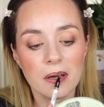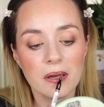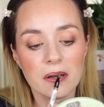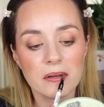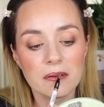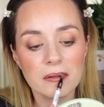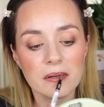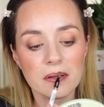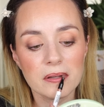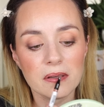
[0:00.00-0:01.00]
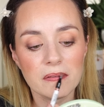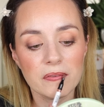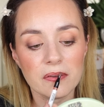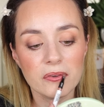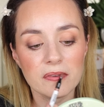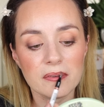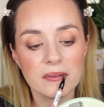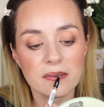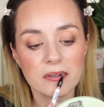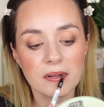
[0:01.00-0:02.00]
And just going to diffuse
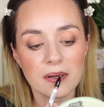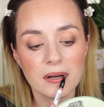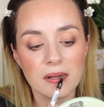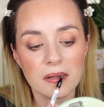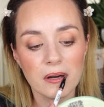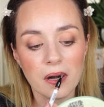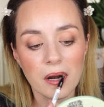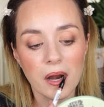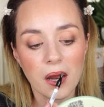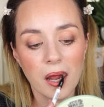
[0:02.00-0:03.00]
this color